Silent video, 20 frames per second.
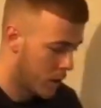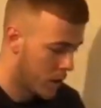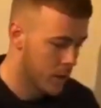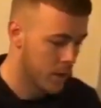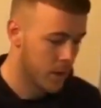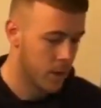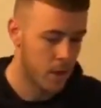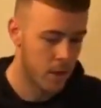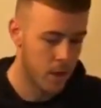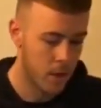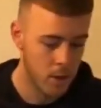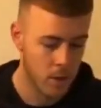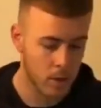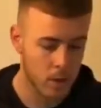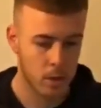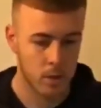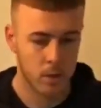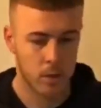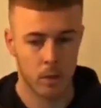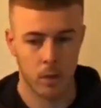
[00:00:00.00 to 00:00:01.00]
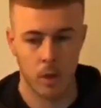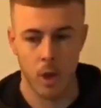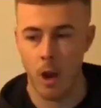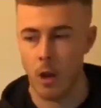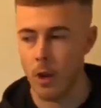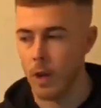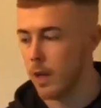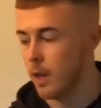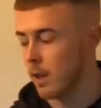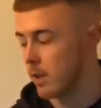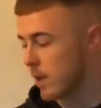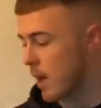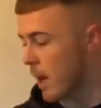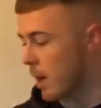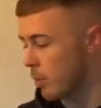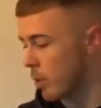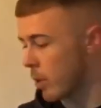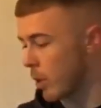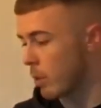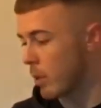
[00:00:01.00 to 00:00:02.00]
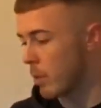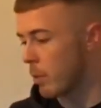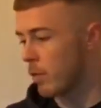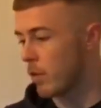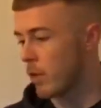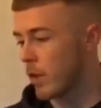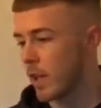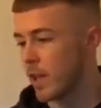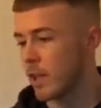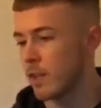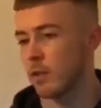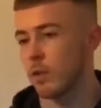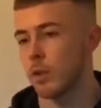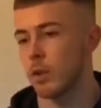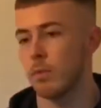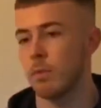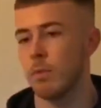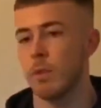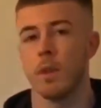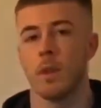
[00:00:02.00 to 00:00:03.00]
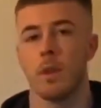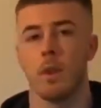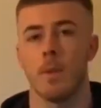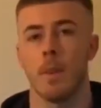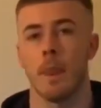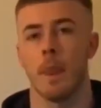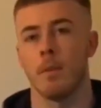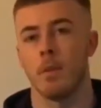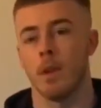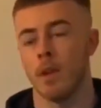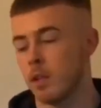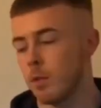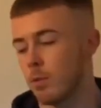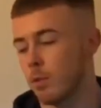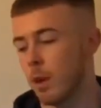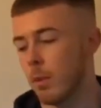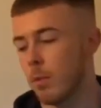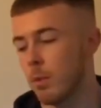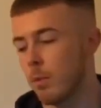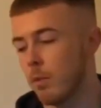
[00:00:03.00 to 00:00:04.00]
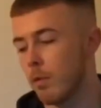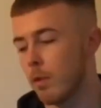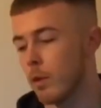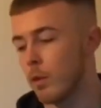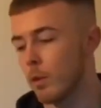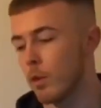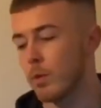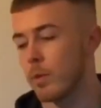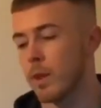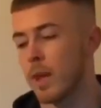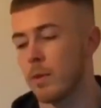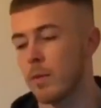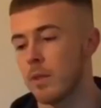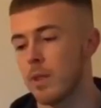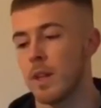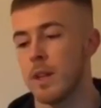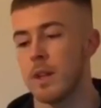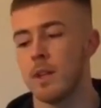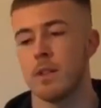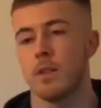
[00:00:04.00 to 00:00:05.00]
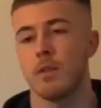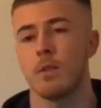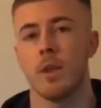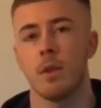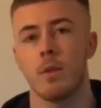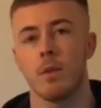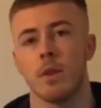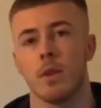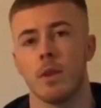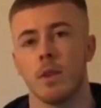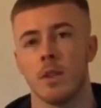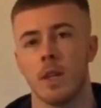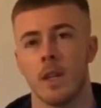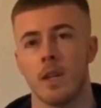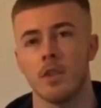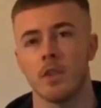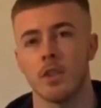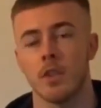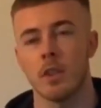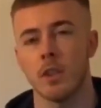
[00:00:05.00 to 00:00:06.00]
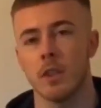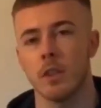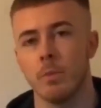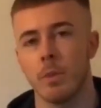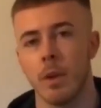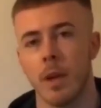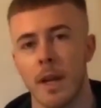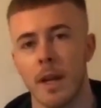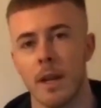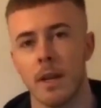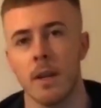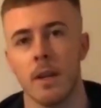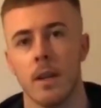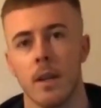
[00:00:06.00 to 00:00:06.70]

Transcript: So not only is that a problem for this room, but it's a problem for the room downstairs as well because they're just going to complain.